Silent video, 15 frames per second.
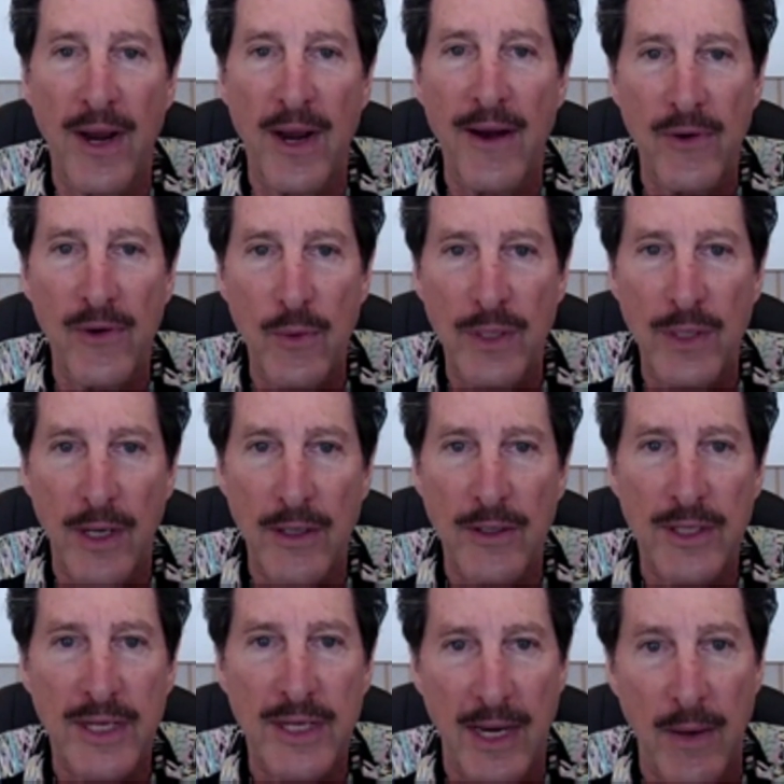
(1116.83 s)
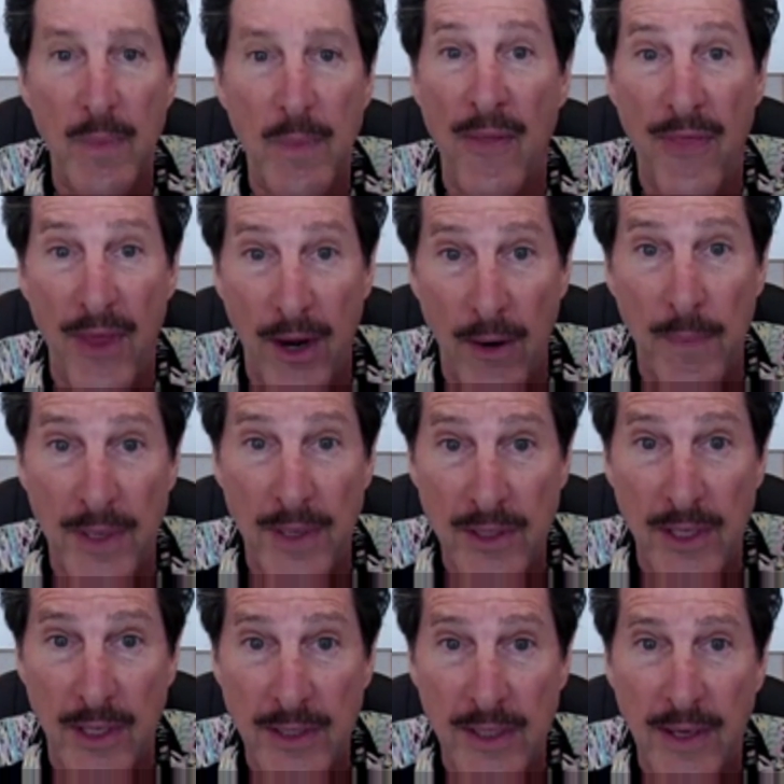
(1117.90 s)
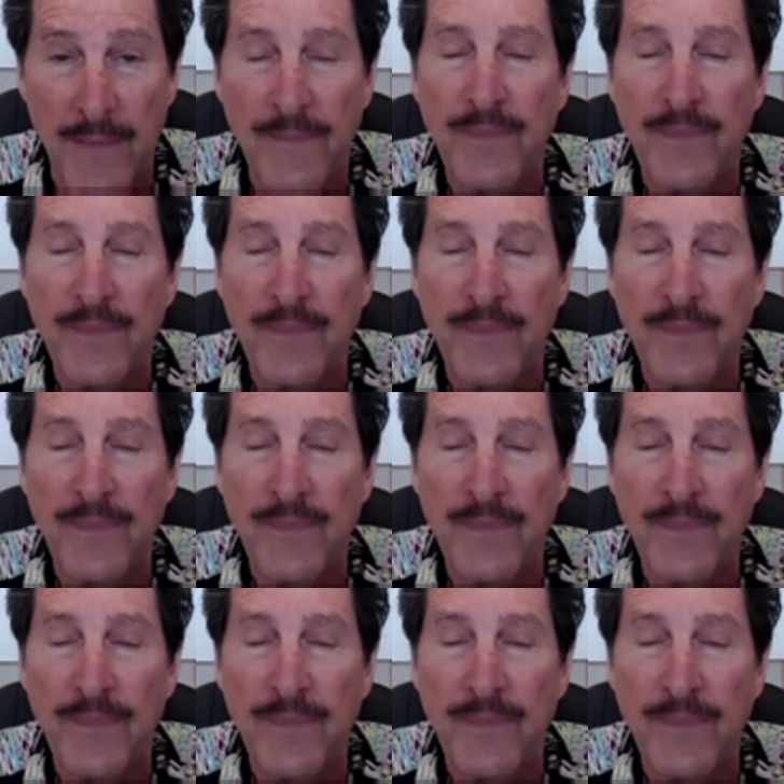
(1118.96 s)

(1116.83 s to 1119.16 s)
everyone to understand about their business